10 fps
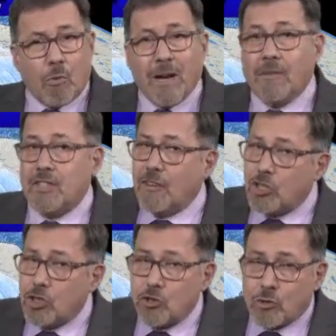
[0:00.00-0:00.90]
waves of
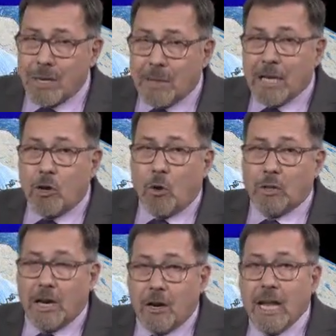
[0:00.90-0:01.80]
extremely
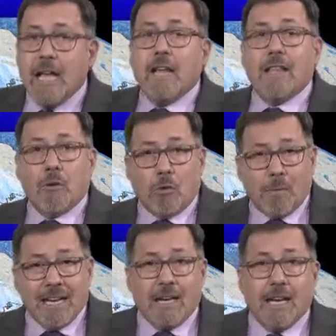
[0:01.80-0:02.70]
cold air that will
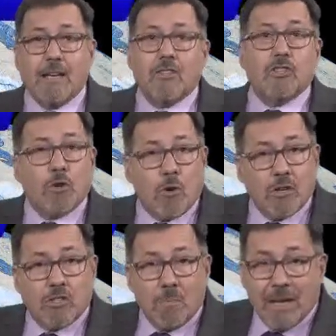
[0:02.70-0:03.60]
be hitting us
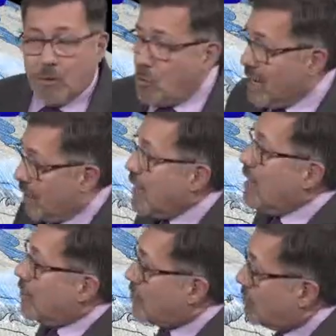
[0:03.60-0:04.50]
towards midweek.
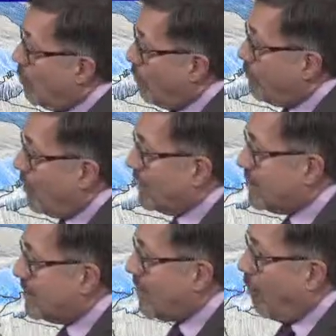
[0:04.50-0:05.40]
The snowfall
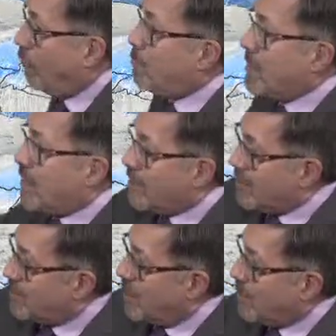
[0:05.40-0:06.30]
itself, because
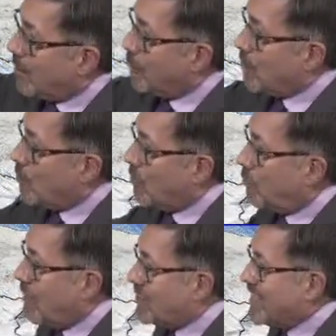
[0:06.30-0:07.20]
it's coming in from the
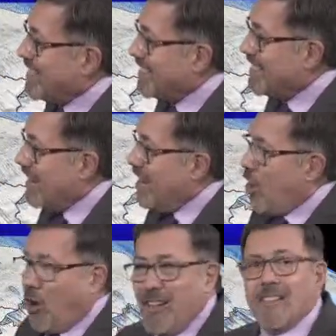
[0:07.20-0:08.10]
northwest, isn't
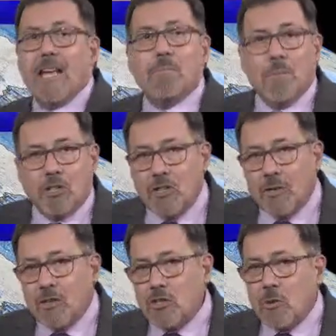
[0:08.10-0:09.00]
all that much
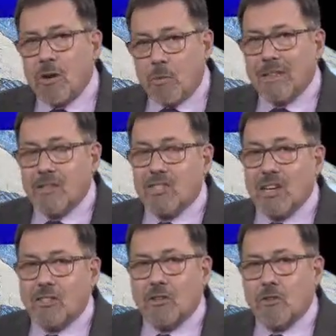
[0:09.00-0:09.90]
of the story with this
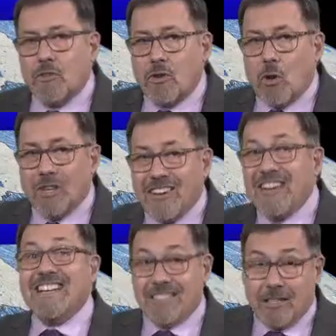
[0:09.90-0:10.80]
next surge of cold air.
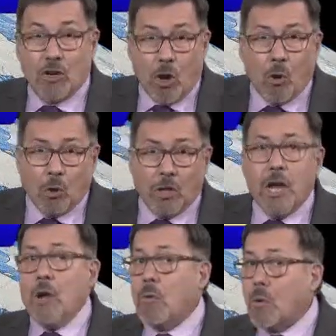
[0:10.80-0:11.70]
It's the cold,
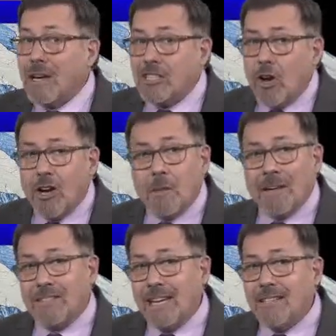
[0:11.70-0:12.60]
where we talk
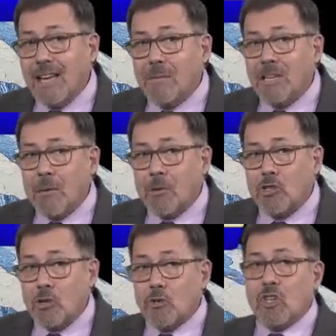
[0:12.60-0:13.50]
about daytime
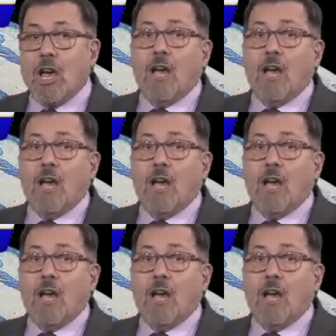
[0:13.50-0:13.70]
temperatures